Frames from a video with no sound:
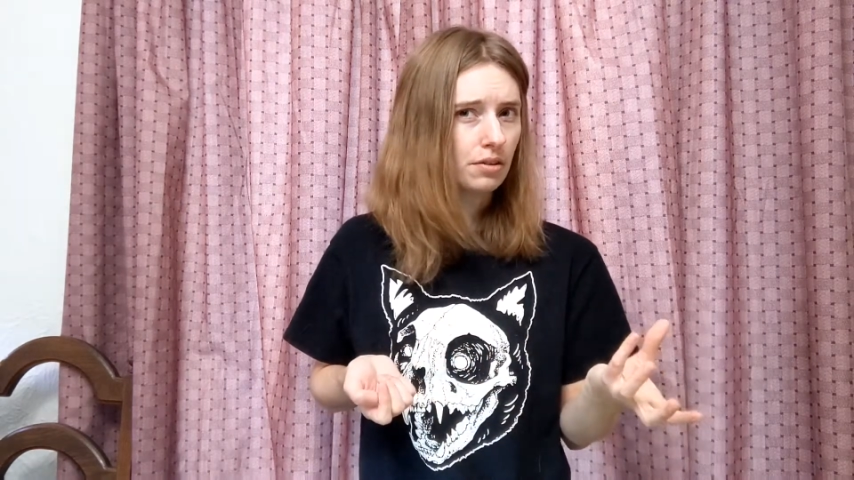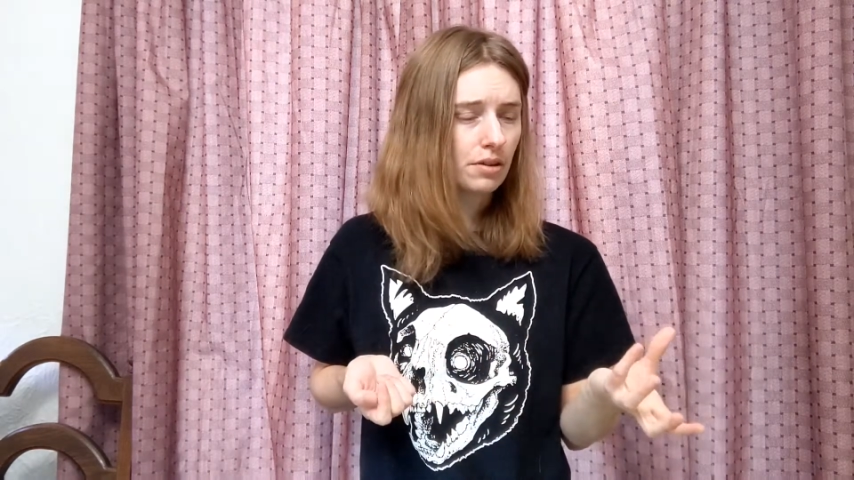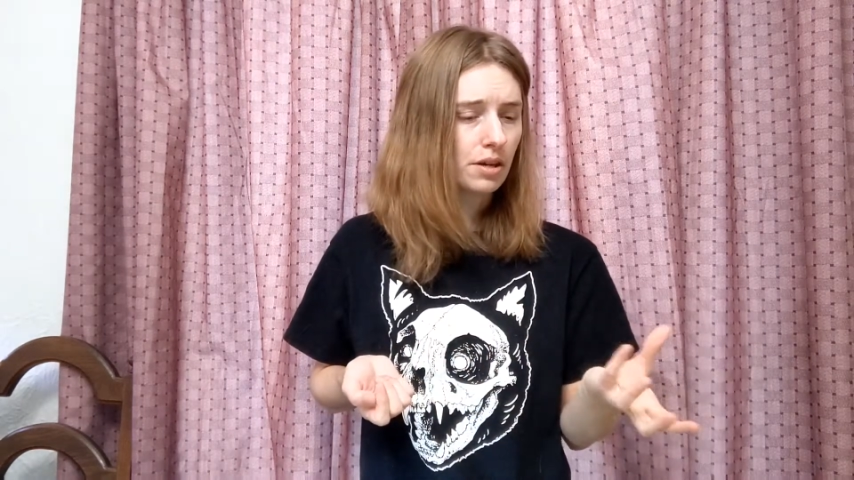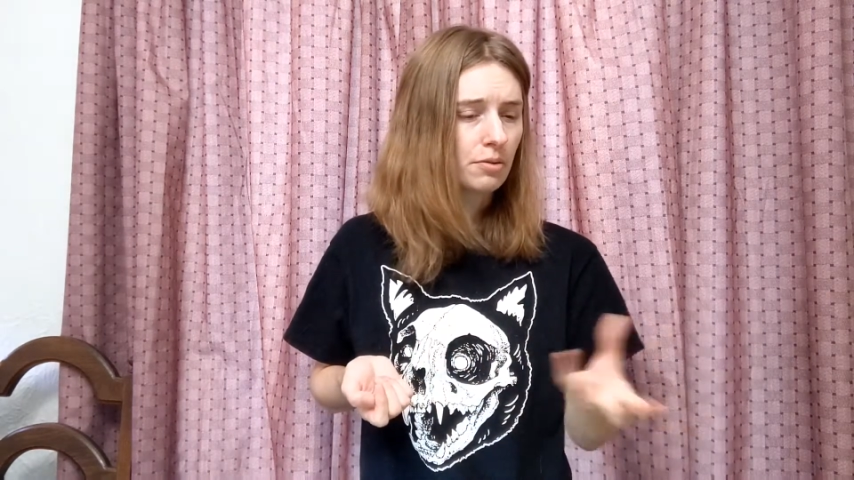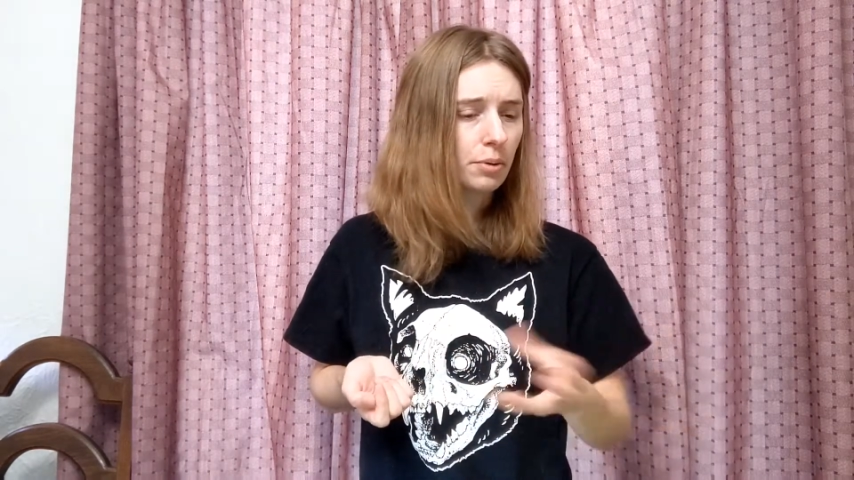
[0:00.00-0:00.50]

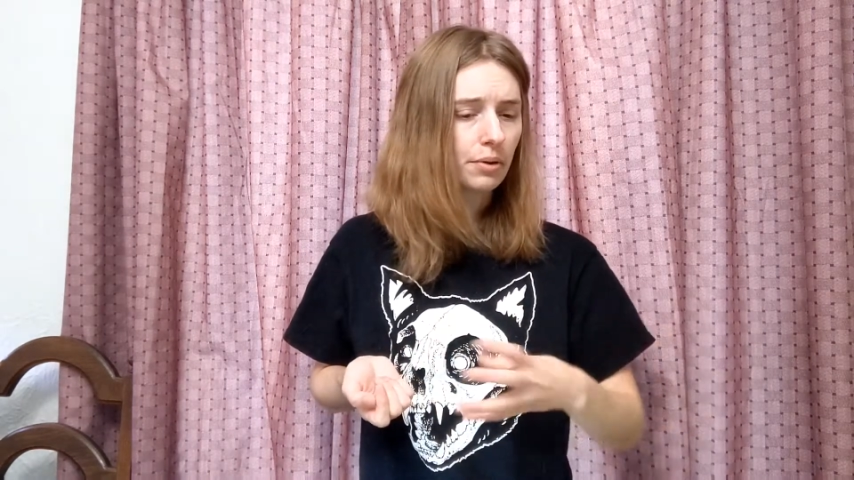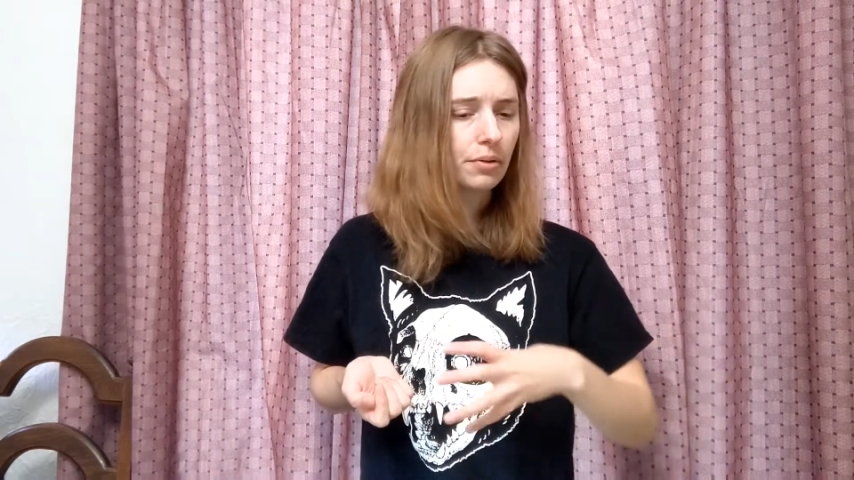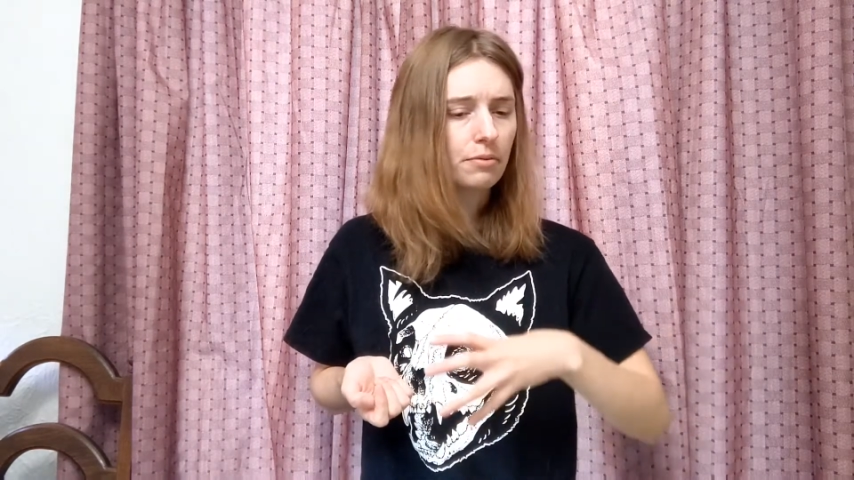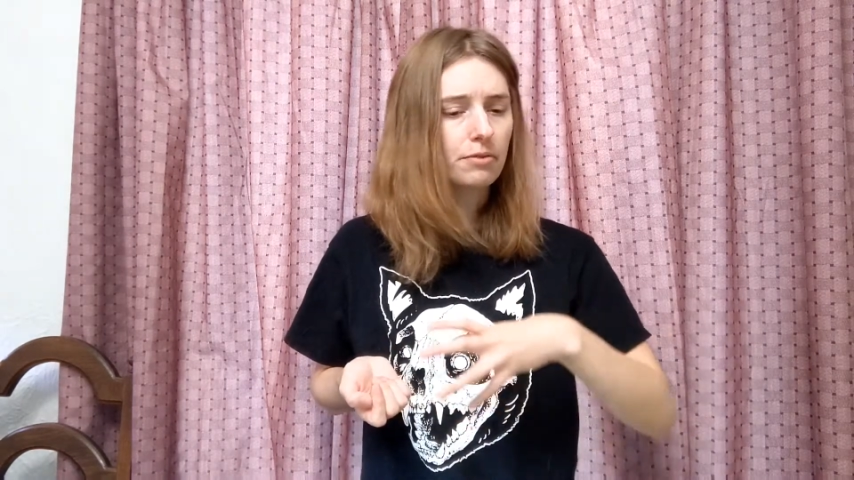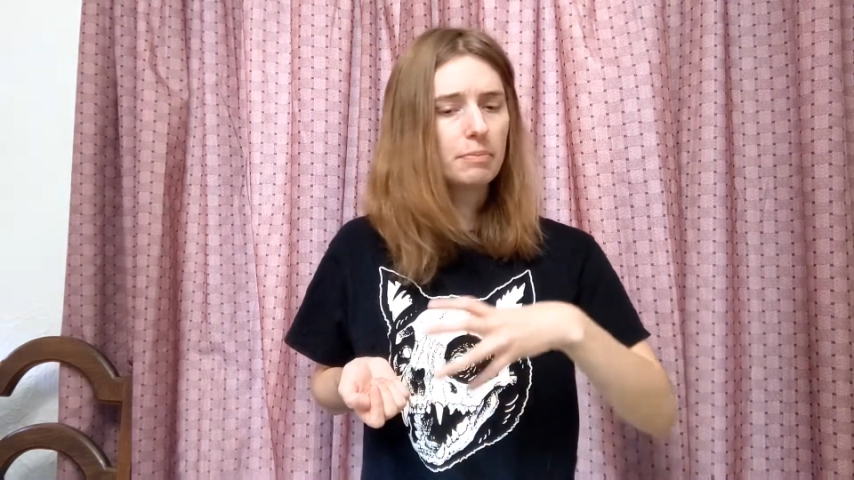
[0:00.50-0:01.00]
thing where
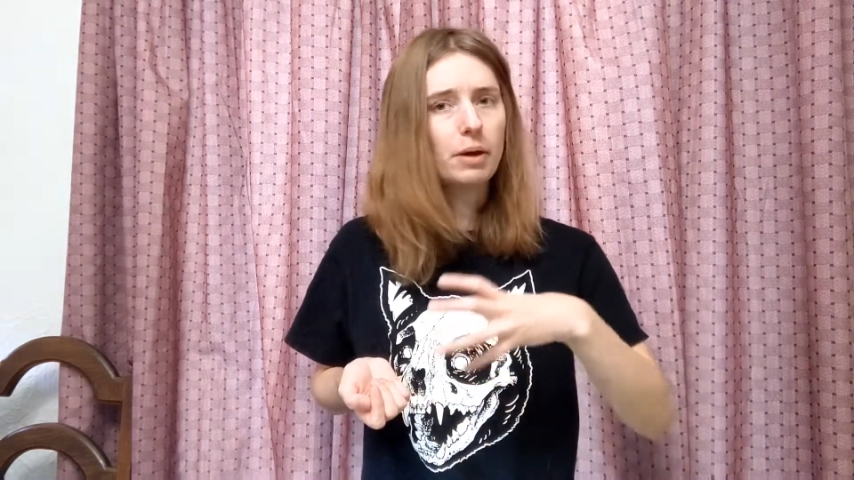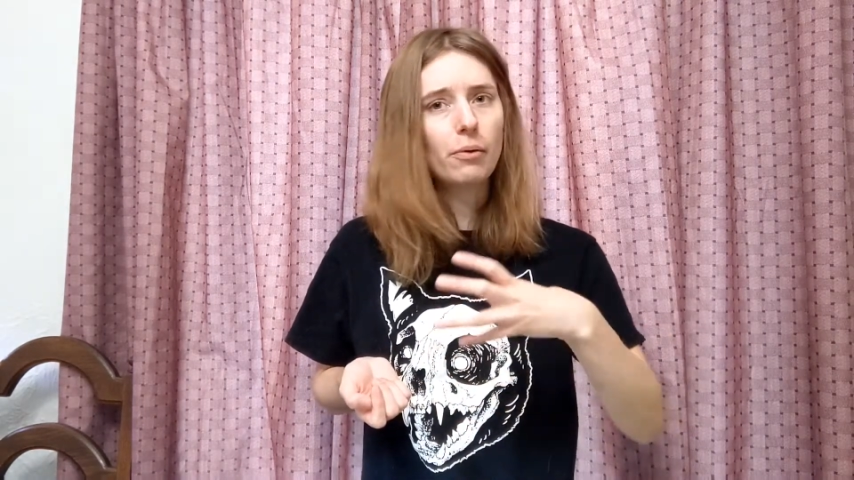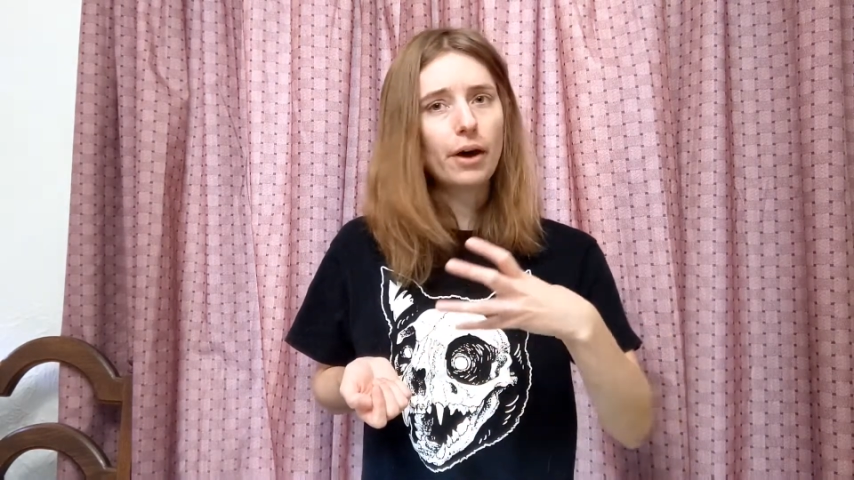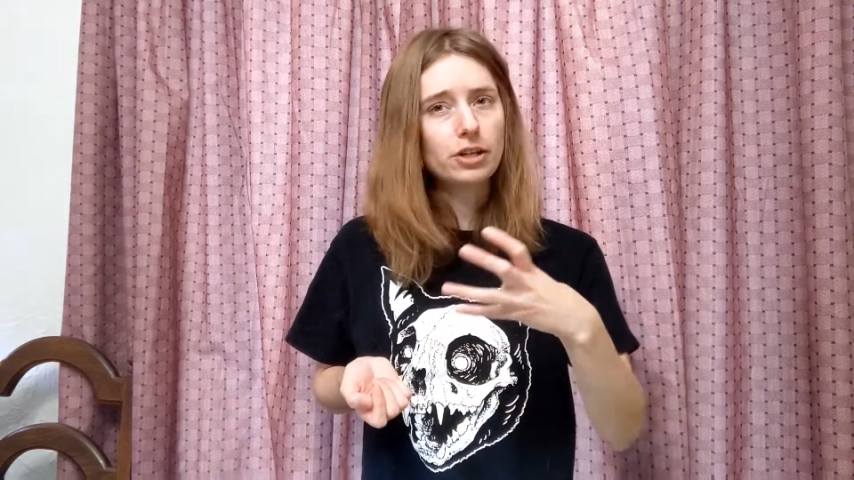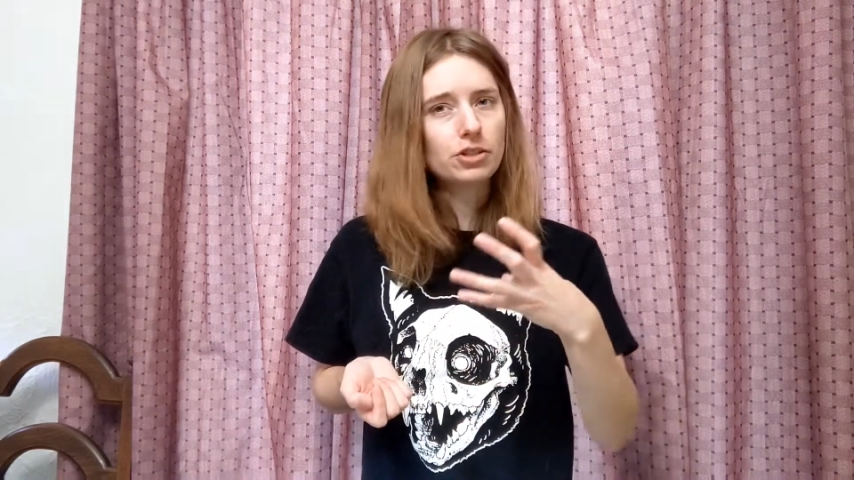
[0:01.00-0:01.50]
the female
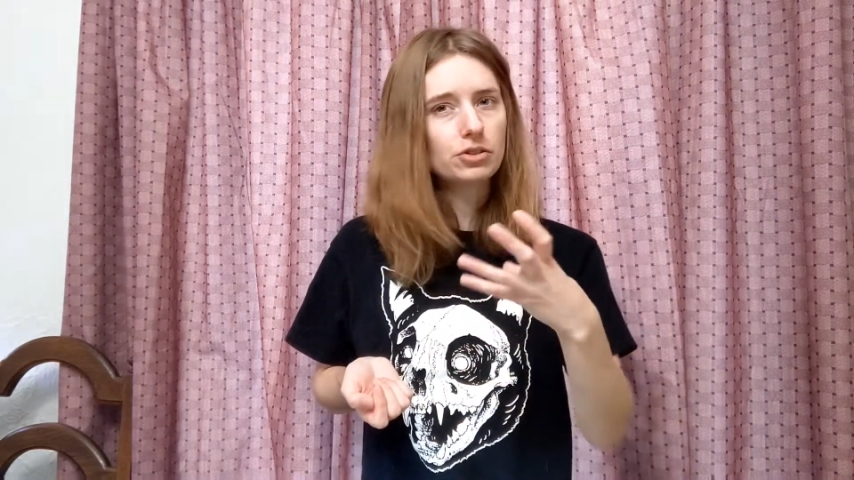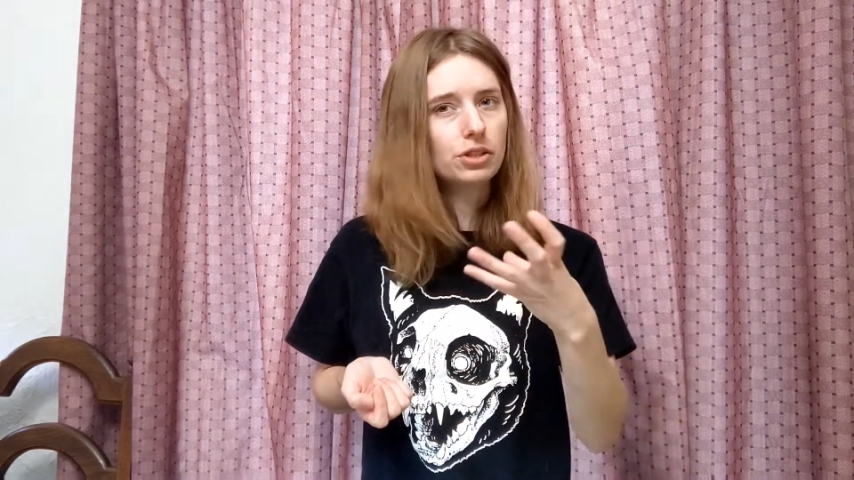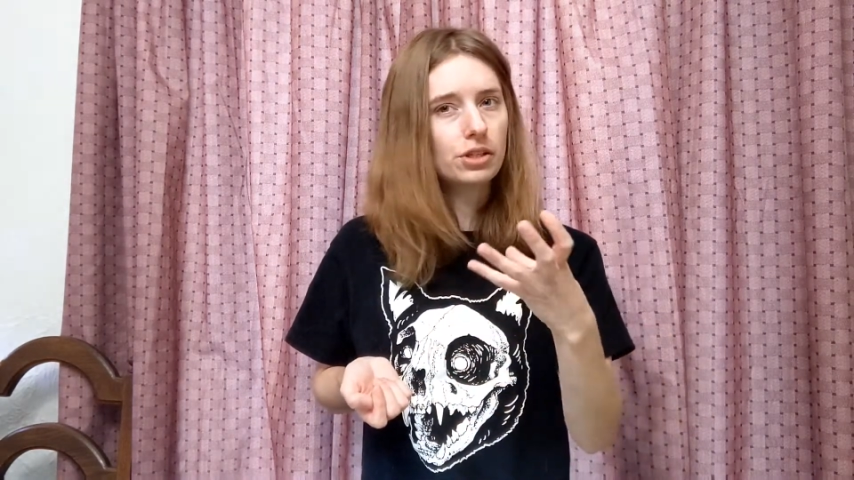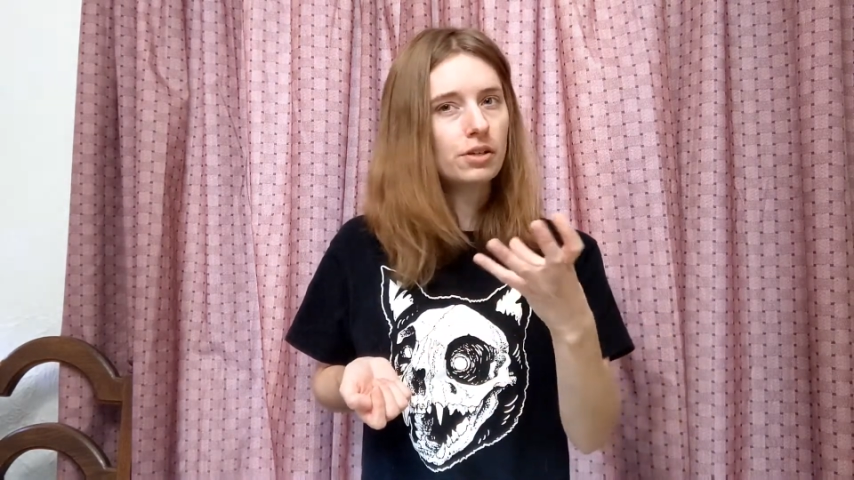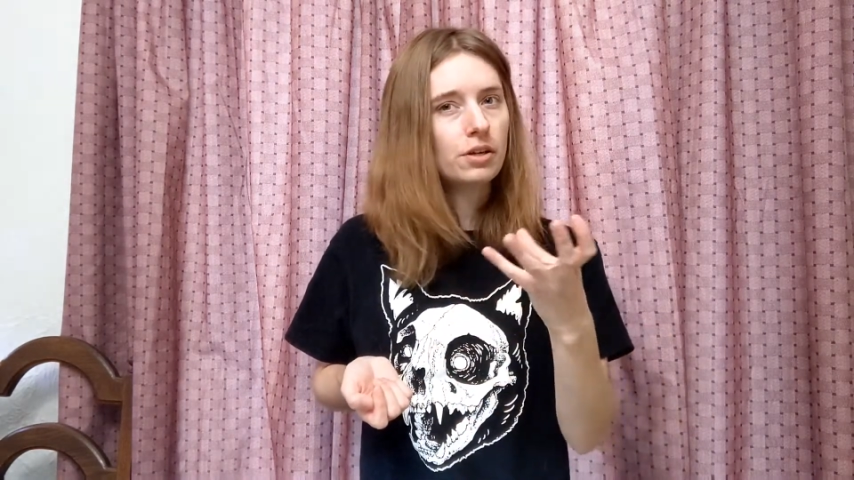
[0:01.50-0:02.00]
will
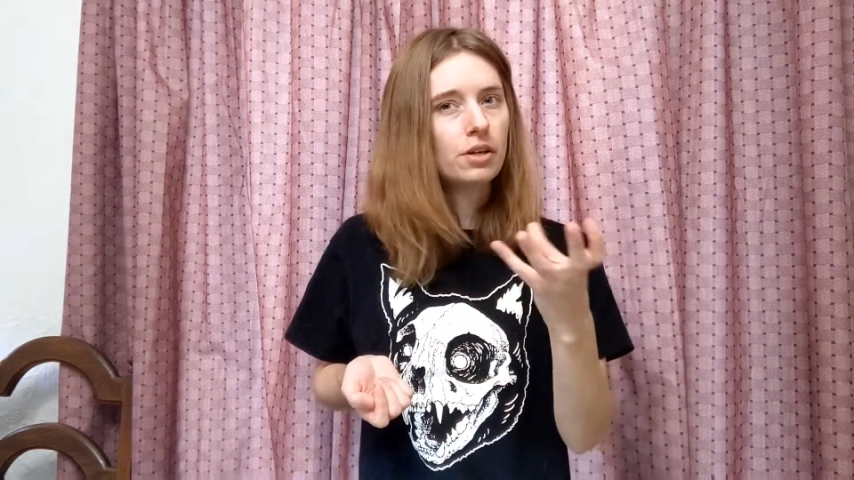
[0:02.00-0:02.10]
actually